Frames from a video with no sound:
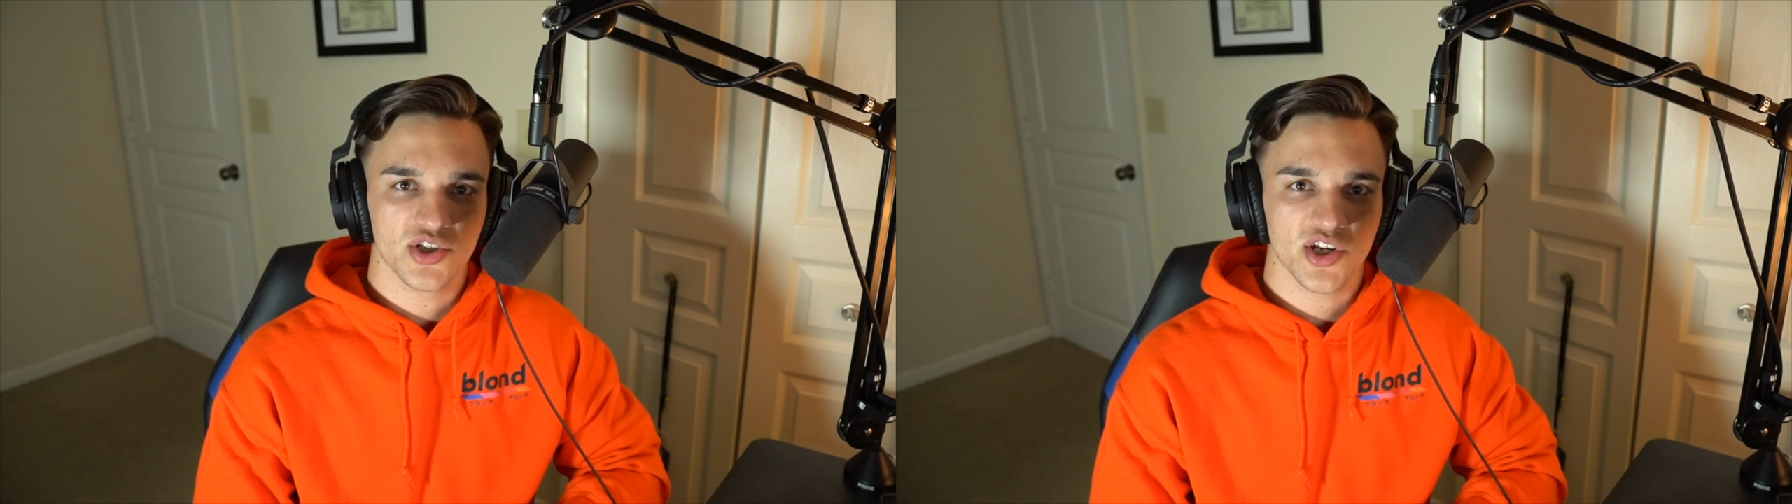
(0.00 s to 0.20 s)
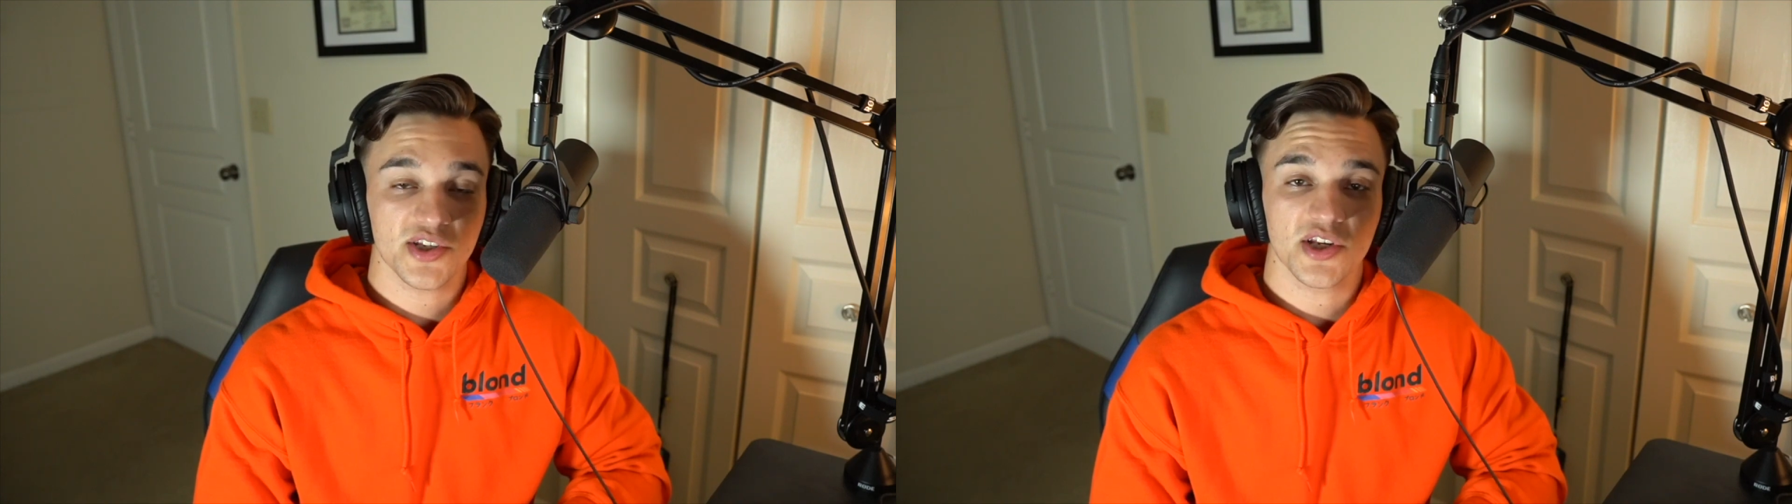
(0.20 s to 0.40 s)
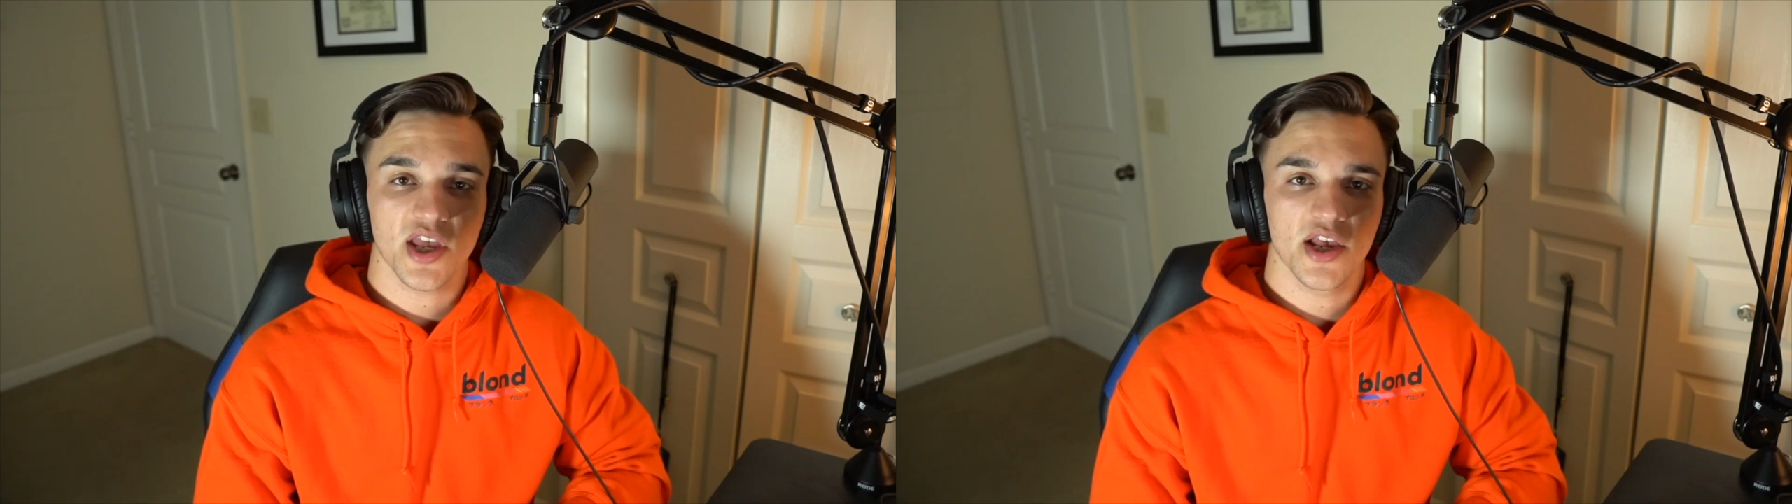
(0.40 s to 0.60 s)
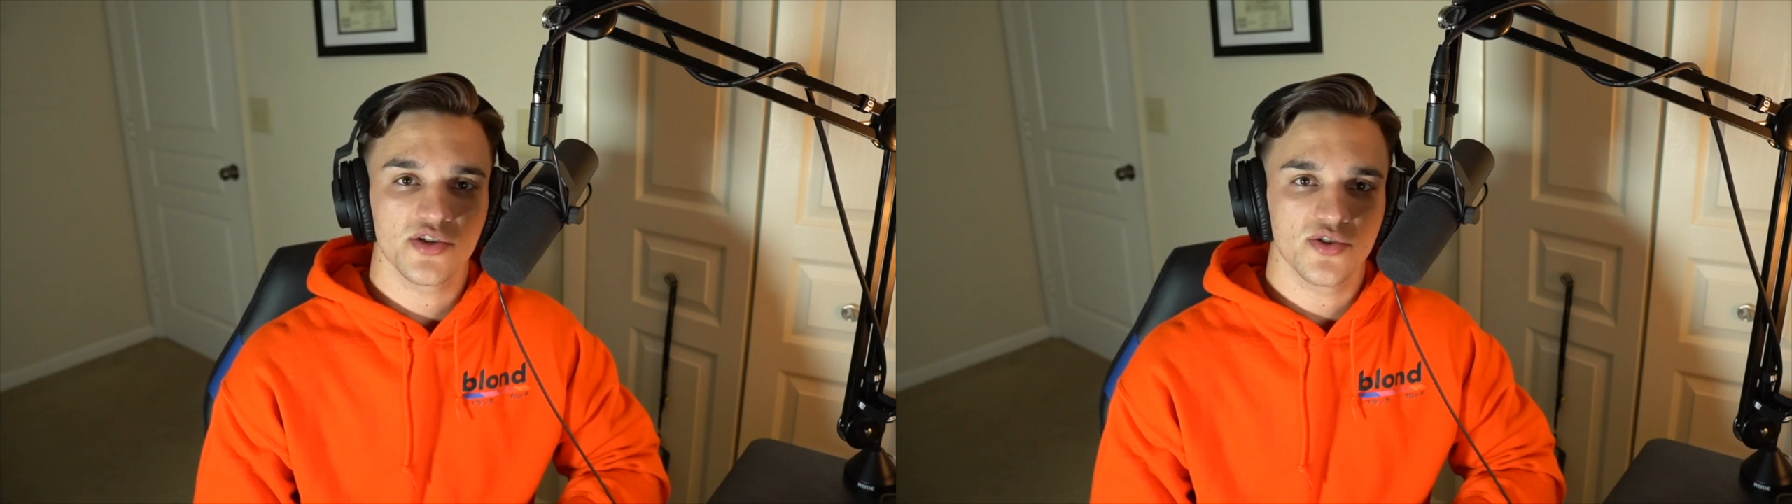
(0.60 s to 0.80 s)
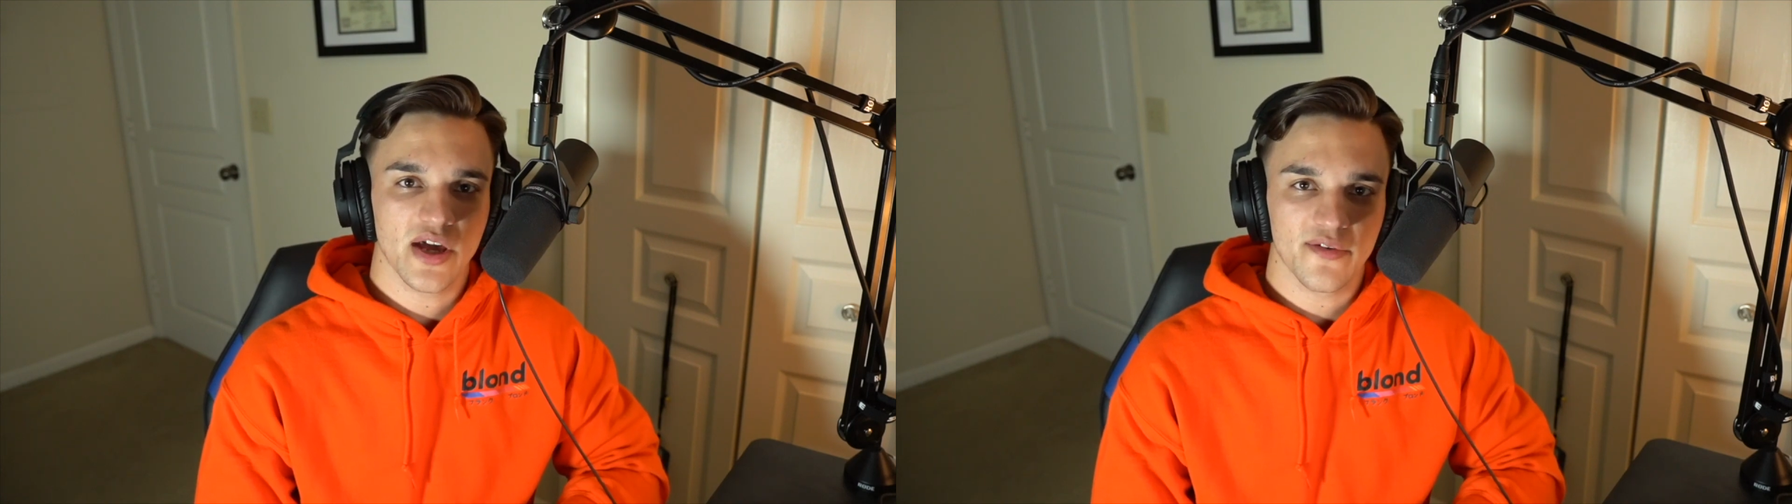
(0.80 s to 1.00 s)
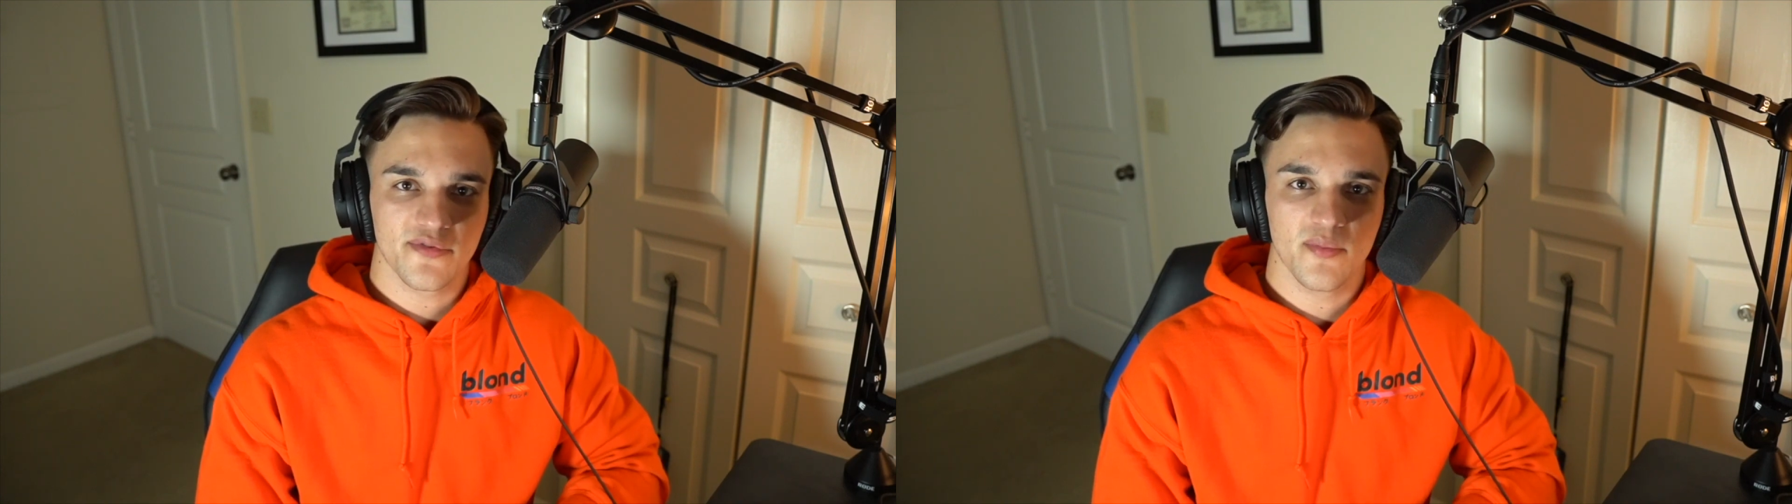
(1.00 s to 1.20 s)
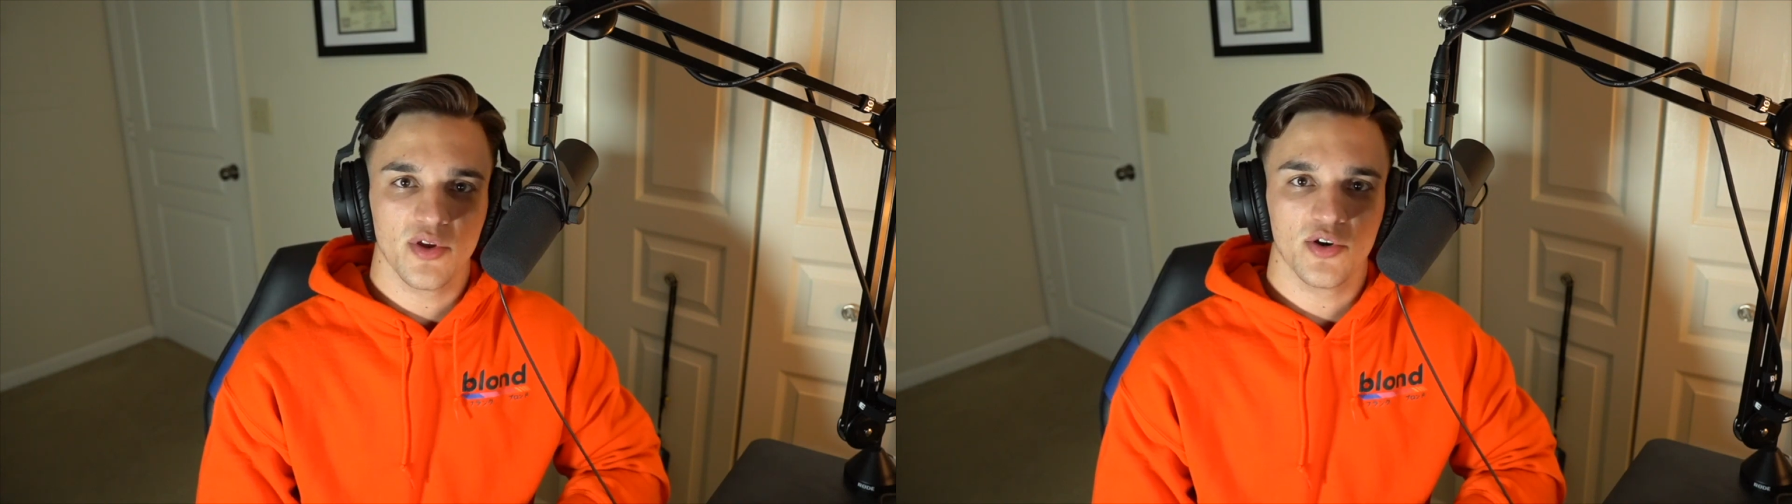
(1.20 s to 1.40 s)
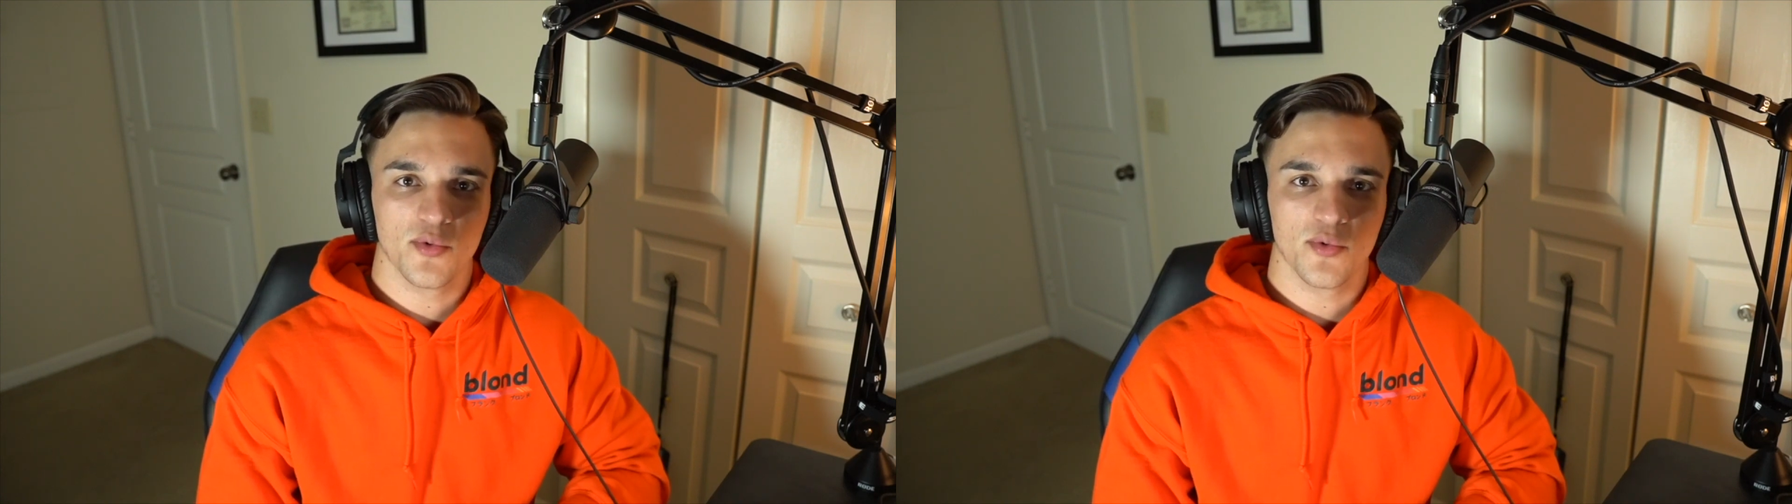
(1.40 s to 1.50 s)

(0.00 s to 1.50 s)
just in case you're not familiar